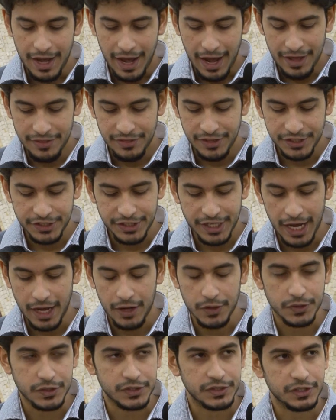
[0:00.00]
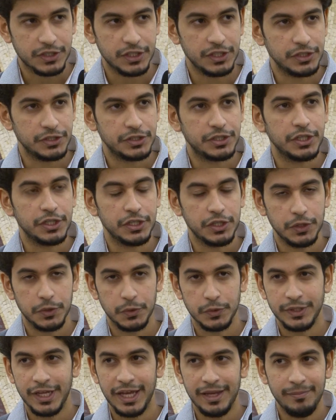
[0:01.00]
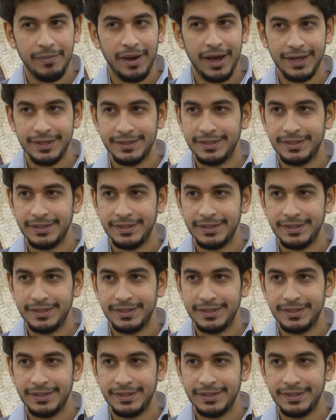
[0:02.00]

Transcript: and the shouts continue day by